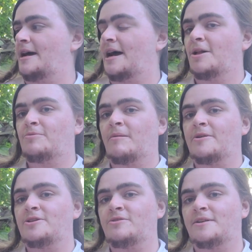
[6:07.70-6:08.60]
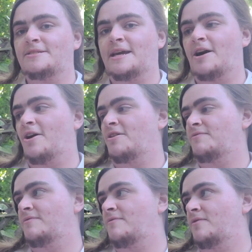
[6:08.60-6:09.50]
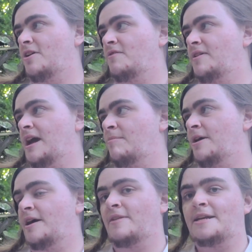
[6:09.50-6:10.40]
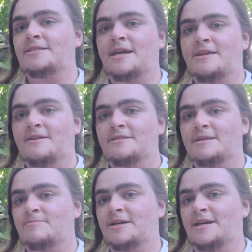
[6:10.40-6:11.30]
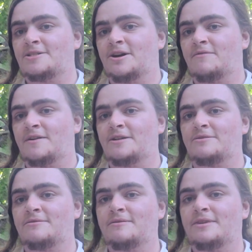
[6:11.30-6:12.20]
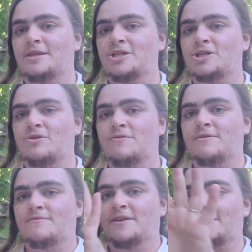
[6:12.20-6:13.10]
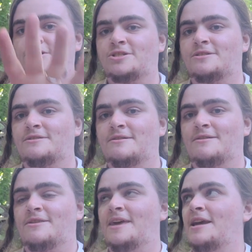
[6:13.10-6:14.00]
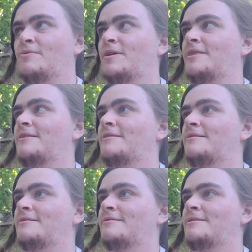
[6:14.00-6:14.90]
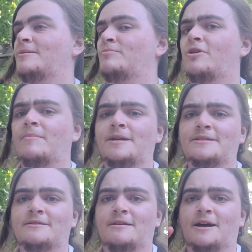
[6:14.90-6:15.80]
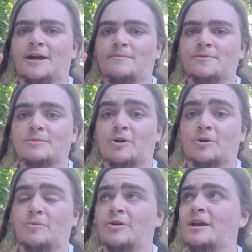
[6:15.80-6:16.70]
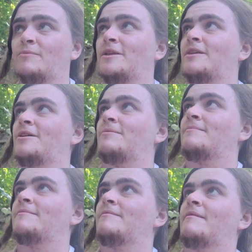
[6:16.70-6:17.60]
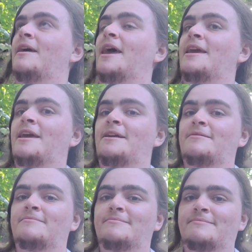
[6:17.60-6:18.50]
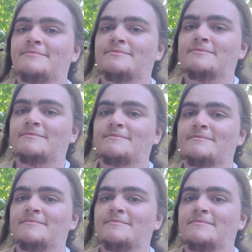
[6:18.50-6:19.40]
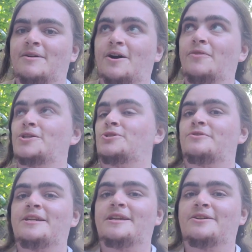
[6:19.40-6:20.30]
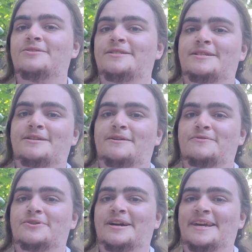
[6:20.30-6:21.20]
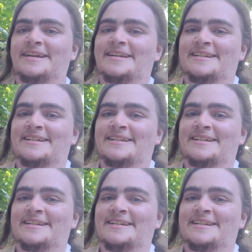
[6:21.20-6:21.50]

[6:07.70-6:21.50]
I'll probably do this off camera and like take the zip ties off and show you the finished thing when probably tomorrow morning when they're hanging on this tree here to dry.